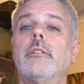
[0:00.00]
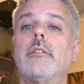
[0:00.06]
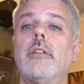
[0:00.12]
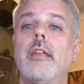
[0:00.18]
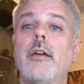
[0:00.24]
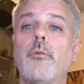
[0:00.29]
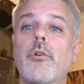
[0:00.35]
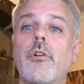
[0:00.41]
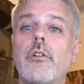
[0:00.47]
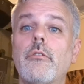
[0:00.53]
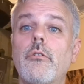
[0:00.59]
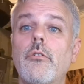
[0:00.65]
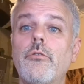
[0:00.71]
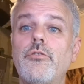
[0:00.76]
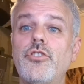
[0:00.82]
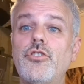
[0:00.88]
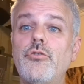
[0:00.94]
Today we're going to
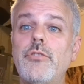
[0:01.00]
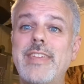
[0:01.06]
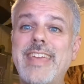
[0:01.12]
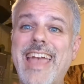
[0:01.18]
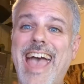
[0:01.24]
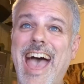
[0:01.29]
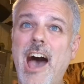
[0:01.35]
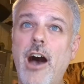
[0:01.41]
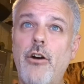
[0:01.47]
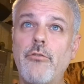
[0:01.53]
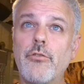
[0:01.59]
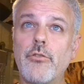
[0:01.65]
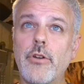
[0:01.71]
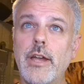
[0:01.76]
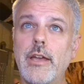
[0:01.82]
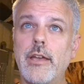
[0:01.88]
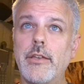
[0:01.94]
review the
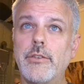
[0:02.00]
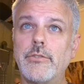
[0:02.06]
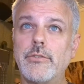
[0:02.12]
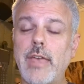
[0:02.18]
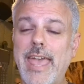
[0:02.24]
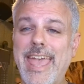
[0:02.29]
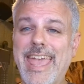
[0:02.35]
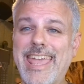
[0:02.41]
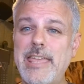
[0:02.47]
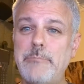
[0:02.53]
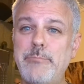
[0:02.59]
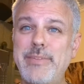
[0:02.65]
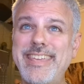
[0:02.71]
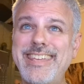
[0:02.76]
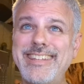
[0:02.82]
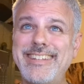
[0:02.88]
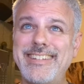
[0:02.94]
Alvarez
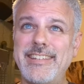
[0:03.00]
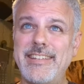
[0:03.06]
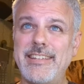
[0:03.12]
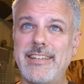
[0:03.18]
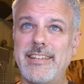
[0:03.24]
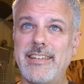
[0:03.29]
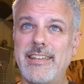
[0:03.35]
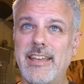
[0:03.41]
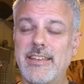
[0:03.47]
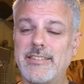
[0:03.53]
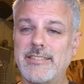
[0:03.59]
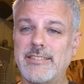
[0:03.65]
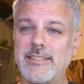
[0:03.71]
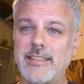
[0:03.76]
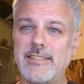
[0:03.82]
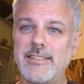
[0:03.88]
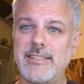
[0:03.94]

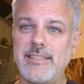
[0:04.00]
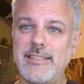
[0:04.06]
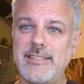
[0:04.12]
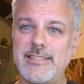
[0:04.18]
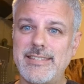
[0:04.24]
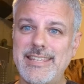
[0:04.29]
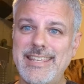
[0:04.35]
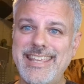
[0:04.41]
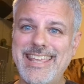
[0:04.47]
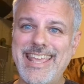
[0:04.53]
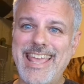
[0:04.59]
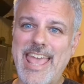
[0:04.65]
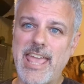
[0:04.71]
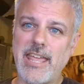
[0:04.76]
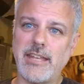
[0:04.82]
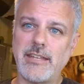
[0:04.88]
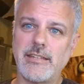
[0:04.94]

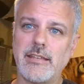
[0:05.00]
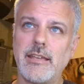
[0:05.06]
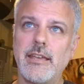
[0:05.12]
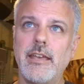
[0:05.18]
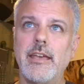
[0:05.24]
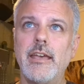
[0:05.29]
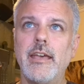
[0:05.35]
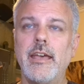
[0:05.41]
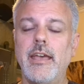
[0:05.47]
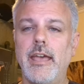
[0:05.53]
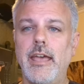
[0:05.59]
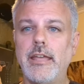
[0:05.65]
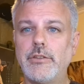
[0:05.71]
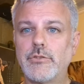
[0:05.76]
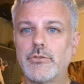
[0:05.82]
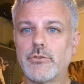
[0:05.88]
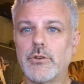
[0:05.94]
ABT60CE8
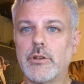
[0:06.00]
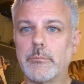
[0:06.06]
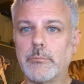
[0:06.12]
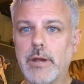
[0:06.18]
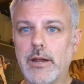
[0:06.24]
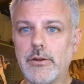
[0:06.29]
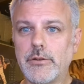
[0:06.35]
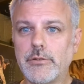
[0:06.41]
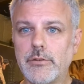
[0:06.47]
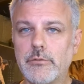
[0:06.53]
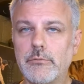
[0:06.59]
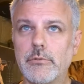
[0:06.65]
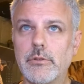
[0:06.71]
8-string baritone